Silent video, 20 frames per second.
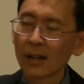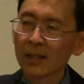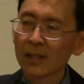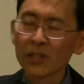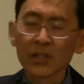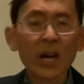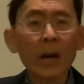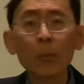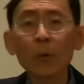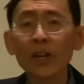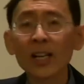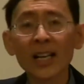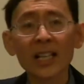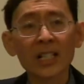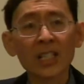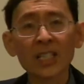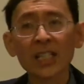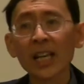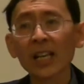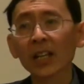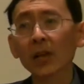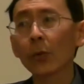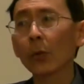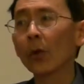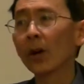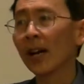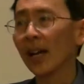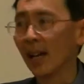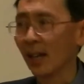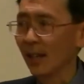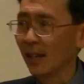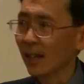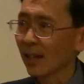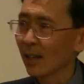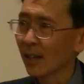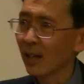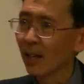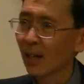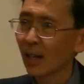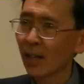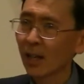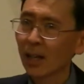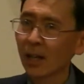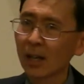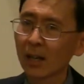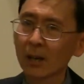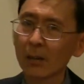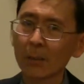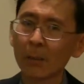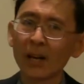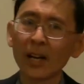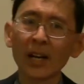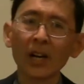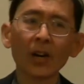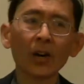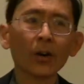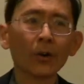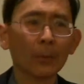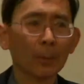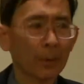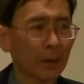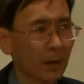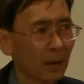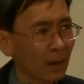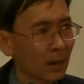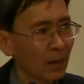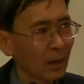someone has taken away my hope.